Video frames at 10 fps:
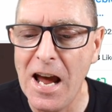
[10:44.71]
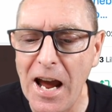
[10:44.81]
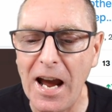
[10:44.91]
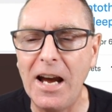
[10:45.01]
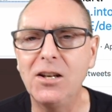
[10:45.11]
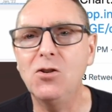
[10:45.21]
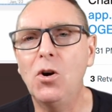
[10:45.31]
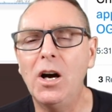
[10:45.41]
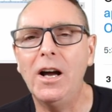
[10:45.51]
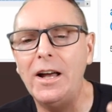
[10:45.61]
And, you know,
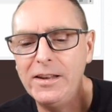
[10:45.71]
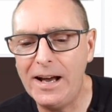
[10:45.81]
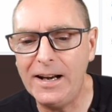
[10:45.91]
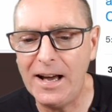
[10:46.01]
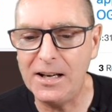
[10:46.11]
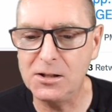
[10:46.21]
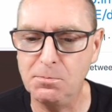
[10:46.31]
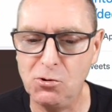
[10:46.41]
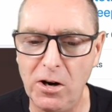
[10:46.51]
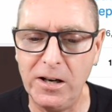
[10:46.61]
and that has
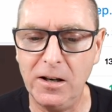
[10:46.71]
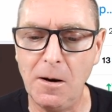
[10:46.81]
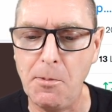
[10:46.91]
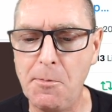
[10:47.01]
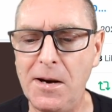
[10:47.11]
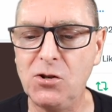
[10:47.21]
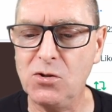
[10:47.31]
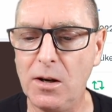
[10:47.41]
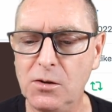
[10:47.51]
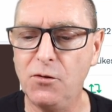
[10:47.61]
traded a perpetual
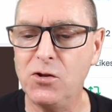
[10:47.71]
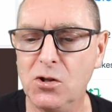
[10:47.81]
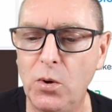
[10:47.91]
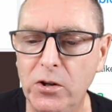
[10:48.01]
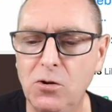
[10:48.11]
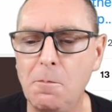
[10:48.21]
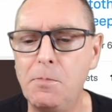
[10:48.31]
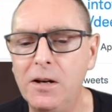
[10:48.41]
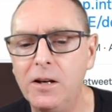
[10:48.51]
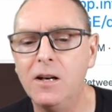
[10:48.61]
swaps versus $22
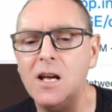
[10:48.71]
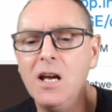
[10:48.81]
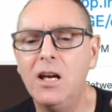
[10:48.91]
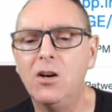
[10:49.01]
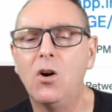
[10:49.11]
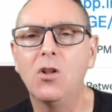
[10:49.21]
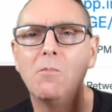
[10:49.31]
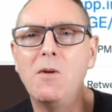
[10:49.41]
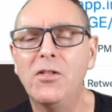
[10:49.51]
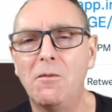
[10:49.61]
billion in all the
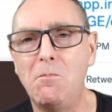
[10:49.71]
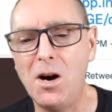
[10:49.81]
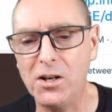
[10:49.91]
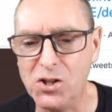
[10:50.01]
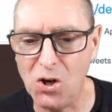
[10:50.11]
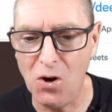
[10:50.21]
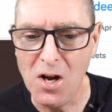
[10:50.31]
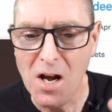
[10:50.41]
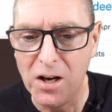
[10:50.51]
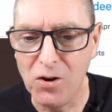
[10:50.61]
month of March. So
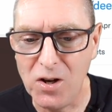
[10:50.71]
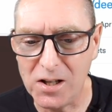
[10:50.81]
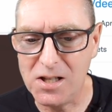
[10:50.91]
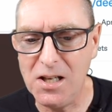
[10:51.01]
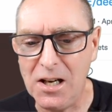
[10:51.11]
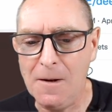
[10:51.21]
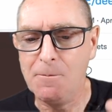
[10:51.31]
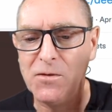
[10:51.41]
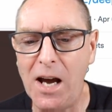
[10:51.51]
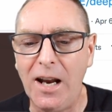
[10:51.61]
you can see
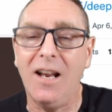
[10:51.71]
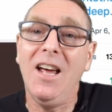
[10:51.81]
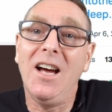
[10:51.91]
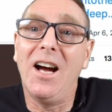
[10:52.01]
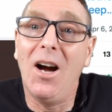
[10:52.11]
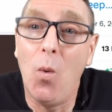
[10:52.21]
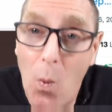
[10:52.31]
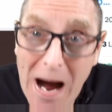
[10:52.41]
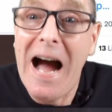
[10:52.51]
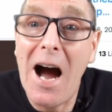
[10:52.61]
that,
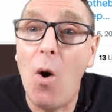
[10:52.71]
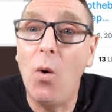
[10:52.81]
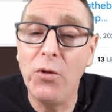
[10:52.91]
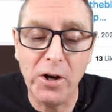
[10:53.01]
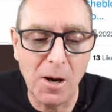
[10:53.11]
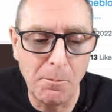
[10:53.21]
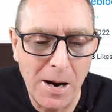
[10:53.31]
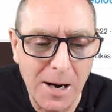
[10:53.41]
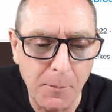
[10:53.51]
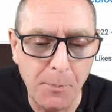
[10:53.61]
wow, the
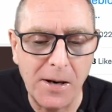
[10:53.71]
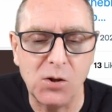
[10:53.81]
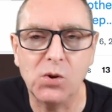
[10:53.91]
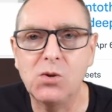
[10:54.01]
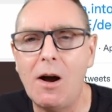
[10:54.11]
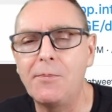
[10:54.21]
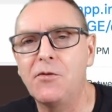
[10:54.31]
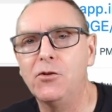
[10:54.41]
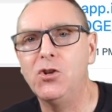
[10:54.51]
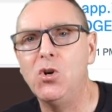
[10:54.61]
combined perpetual swaps
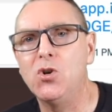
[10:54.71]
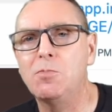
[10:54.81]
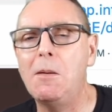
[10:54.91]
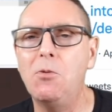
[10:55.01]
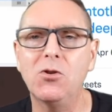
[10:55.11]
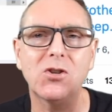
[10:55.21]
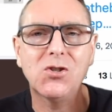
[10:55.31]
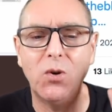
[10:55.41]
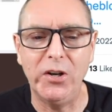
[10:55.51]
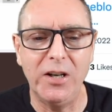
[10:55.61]
for Doge, people are
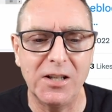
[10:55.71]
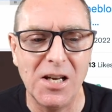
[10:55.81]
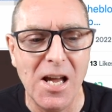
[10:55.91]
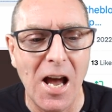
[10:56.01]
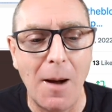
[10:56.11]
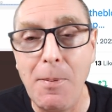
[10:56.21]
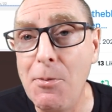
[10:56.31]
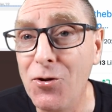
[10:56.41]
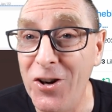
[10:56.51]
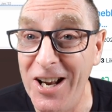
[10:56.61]
just going nuts. And
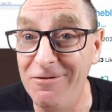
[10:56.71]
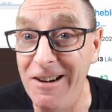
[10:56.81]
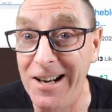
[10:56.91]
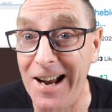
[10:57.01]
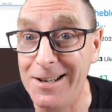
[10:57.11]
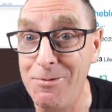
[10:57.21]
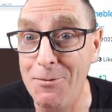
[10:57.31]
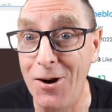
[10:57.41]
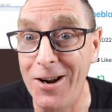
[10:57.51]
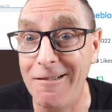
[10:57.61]
people are going to get wrecked, guys.
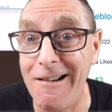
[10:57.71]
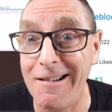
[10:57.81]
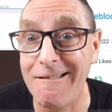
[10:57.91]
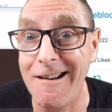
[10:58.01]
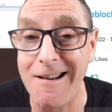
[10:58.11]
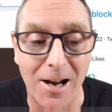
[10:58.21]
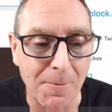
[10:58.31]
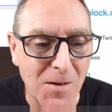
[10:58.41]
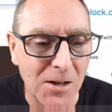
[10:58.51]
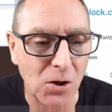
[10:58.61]
People are going to get wrecked, wrecked,
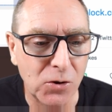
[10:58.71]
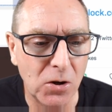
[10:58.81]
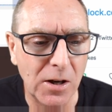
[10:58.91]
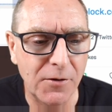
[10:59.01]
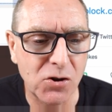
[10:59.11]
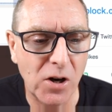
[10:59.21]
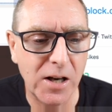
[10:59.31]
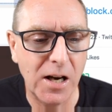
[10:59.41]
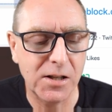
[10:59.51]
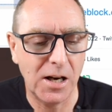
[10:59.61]
wrecked. So don't ever try,
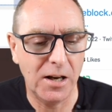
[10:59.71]
guys.